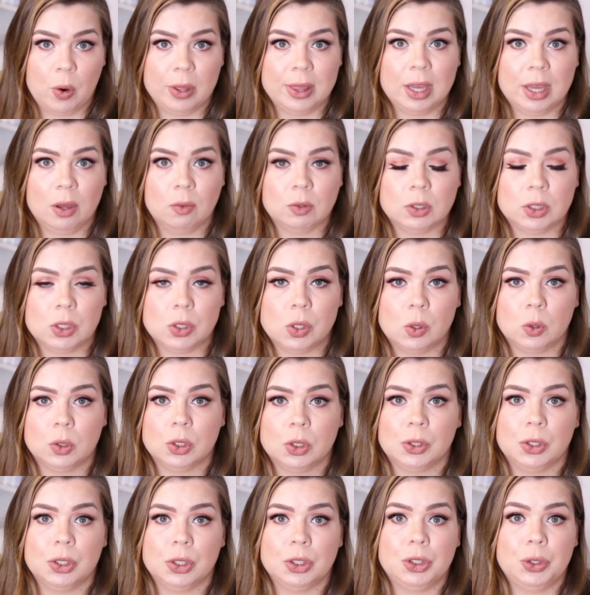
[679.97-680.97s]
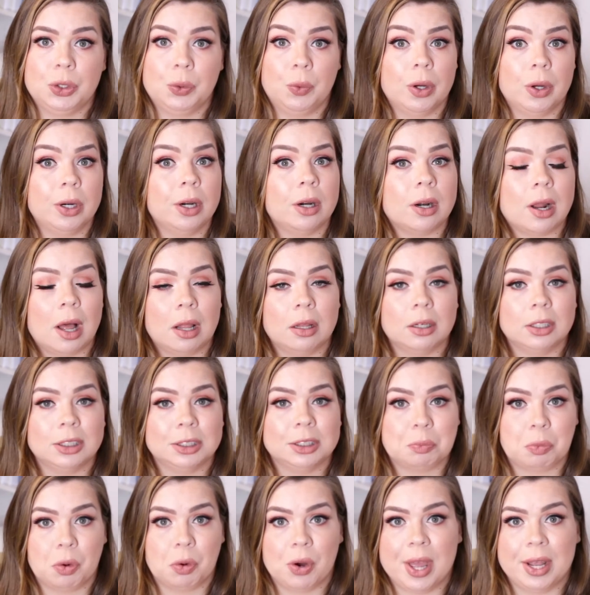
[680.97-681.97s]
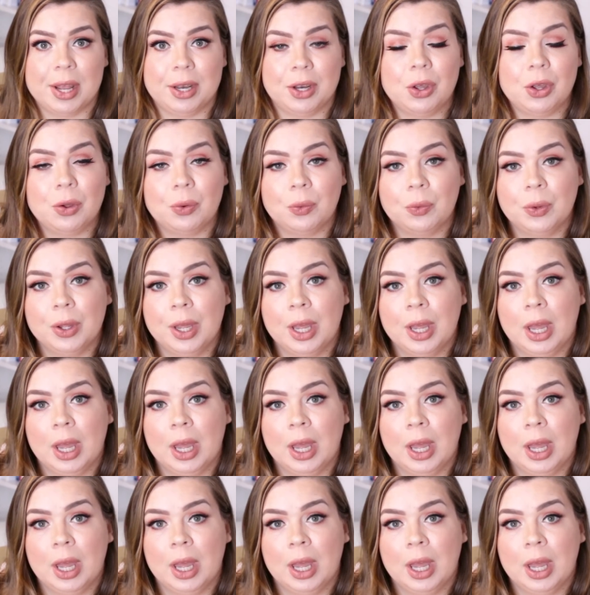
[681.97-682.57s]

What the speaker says: I think it was closer to $200 brand new.